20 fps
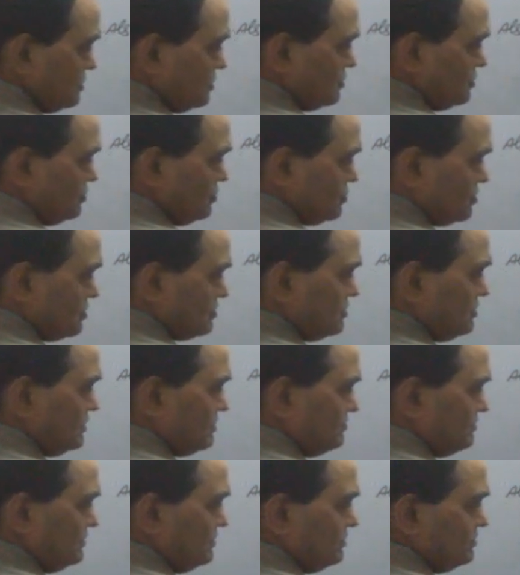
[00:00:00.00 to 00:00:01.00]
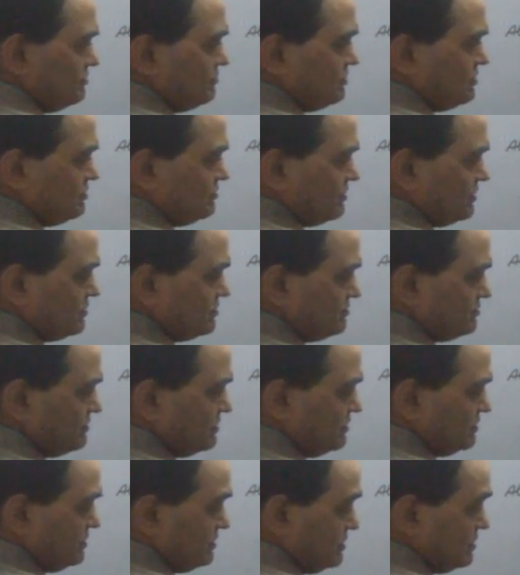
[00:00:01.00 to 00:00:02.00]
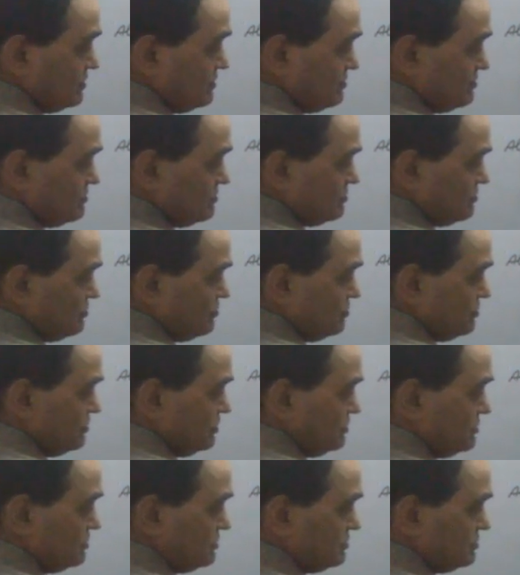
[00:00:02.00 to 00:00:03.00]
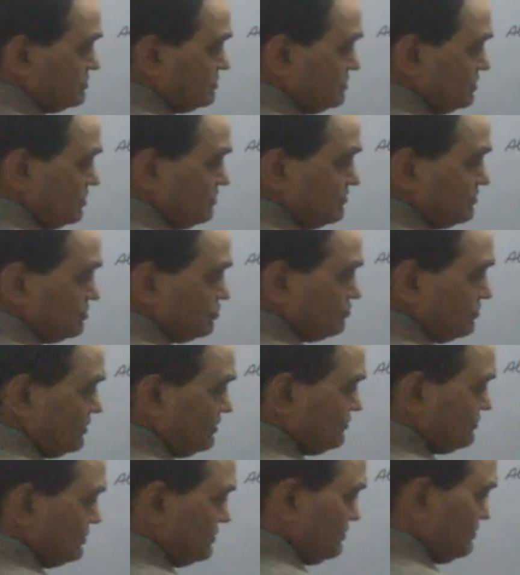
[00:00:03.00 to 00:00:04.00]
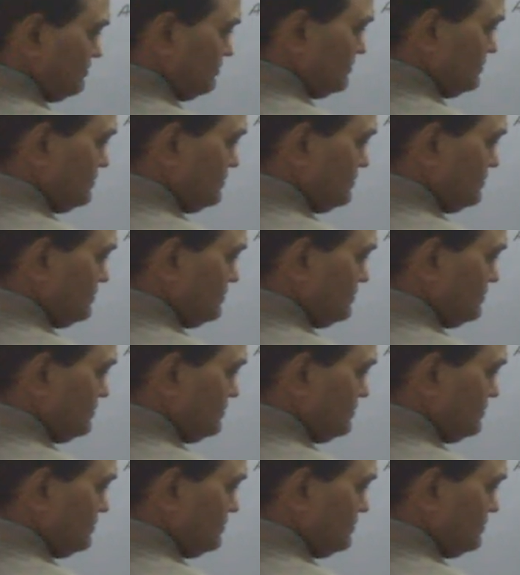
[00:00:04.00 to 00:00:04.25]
or let me multiply this by n only, this is gamma twice n.